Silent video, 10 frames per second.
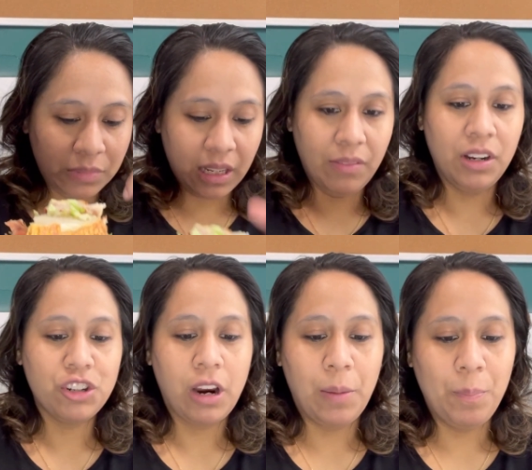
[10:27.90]
Give it a
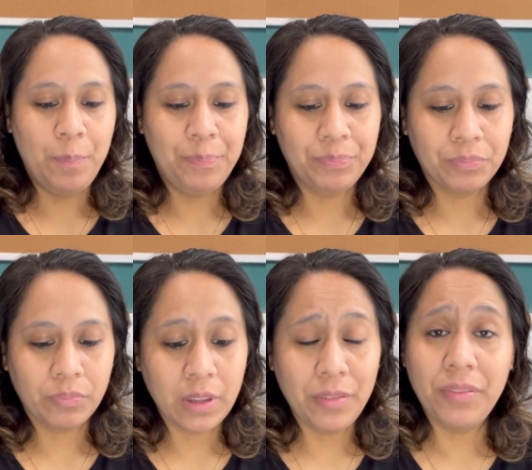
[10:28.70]
try.
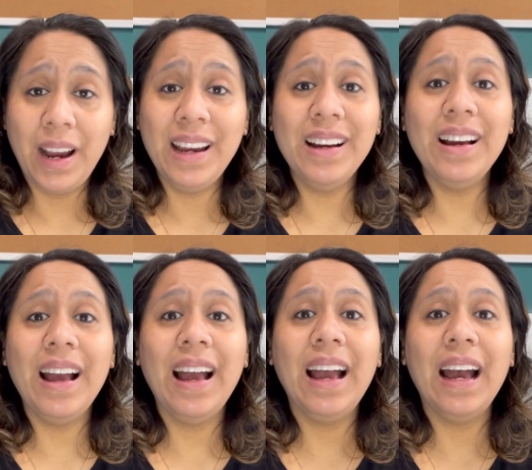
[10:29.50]
Fire
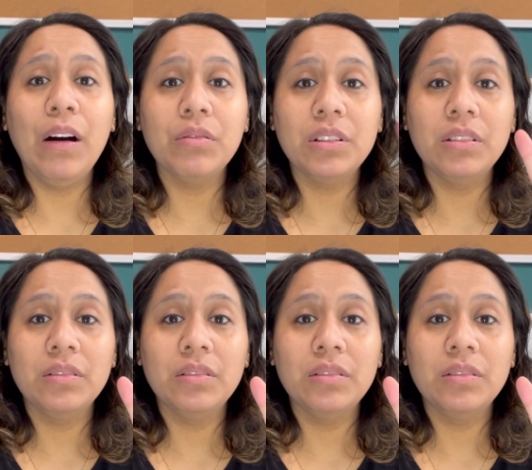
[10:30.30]
out.